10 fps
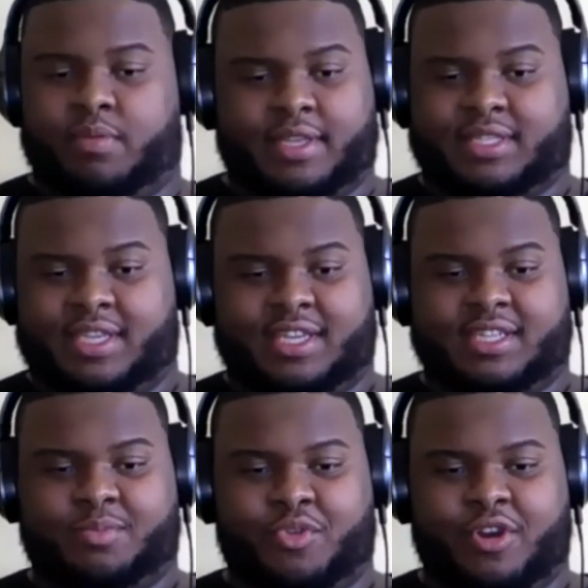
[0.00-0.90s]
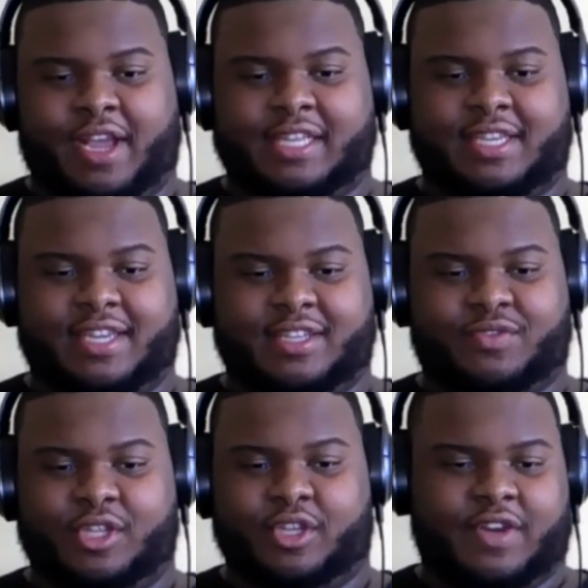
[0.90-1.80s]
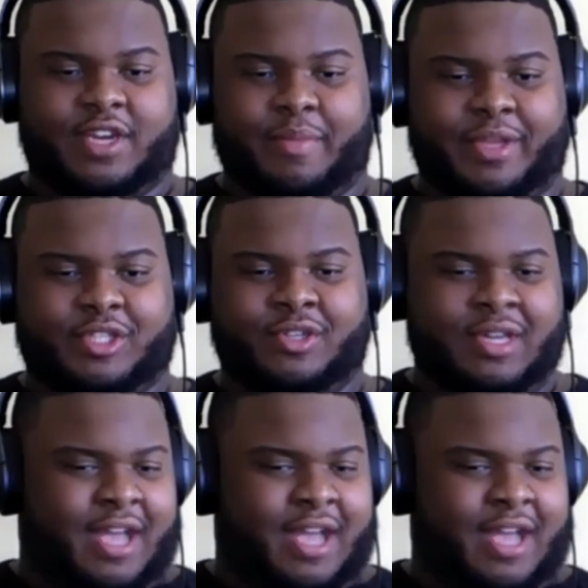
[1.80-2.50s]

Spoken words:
see it as boring. I see it as fully fundamental.